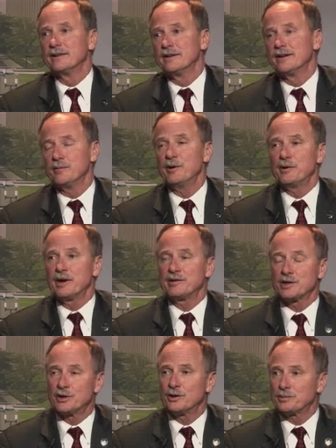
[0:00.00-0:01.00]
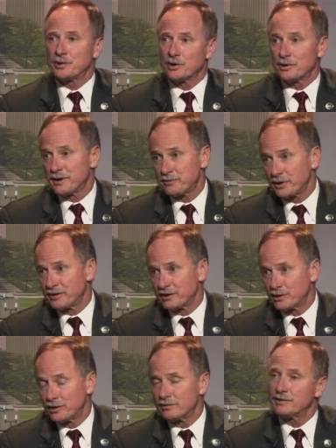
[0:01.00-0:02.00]
I mean, we have our current programs, we have our
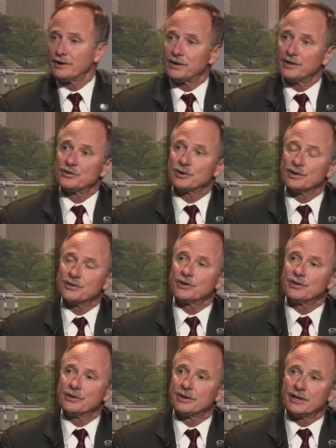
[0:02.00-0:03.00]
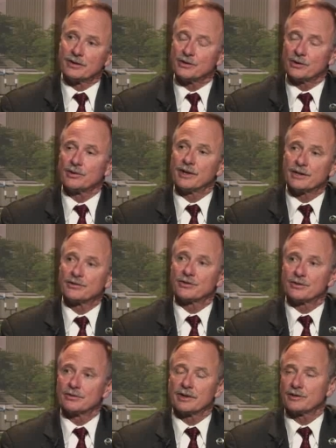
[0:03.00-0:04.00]
current funding sources, and so
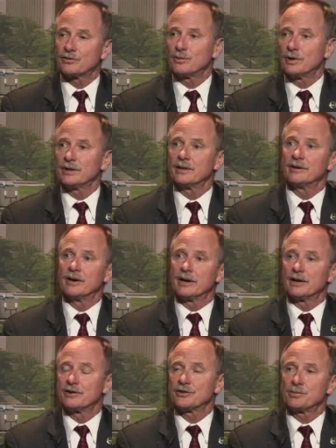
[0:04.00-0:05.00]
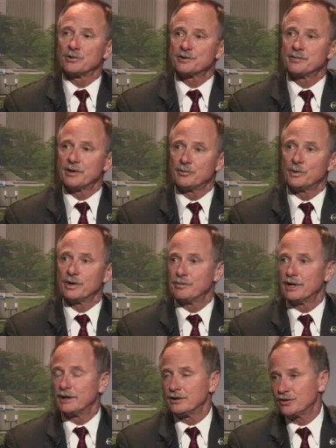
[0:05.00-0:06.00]
that's what our sportsmen and
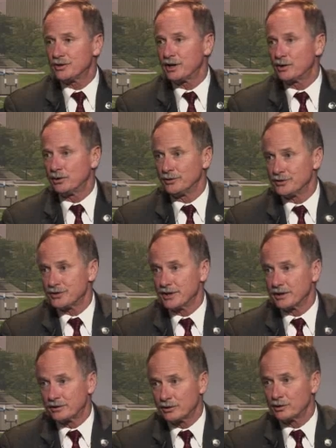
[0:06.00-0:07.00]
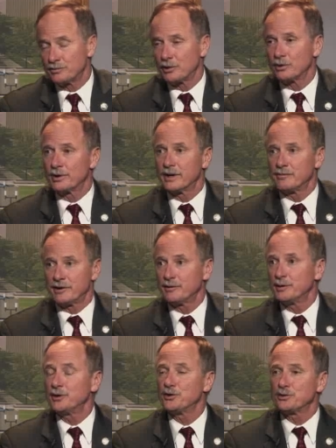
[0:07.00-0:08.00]
women and stakeholders get. Current program,
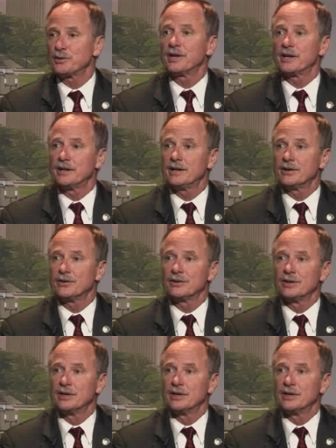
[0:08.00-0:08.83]
everyone knows what that is.